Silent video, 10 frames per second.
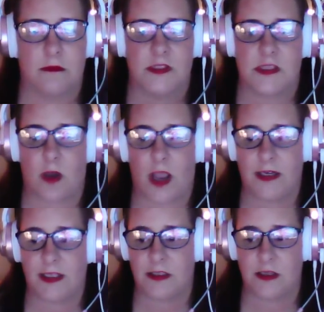So I
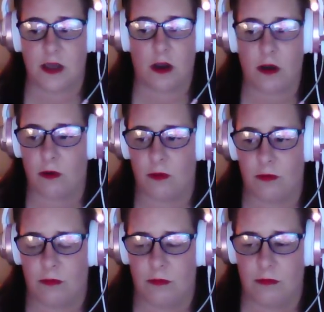need to know
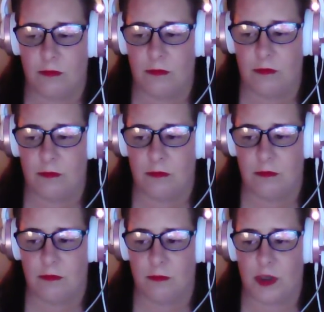
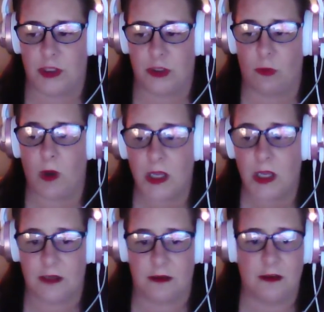what you
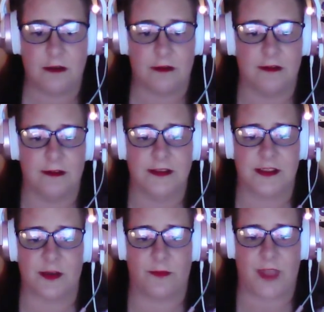want
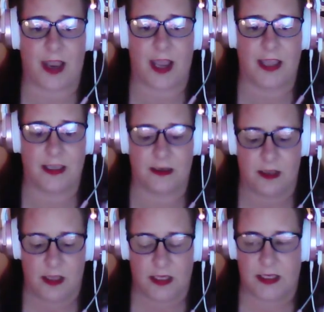so that I can
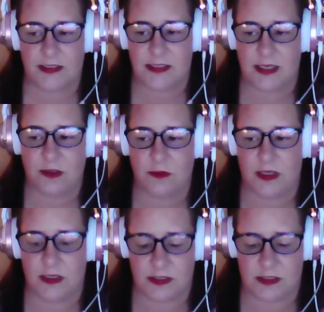continue
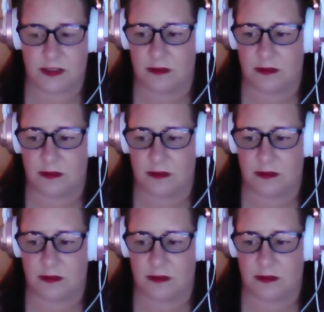this.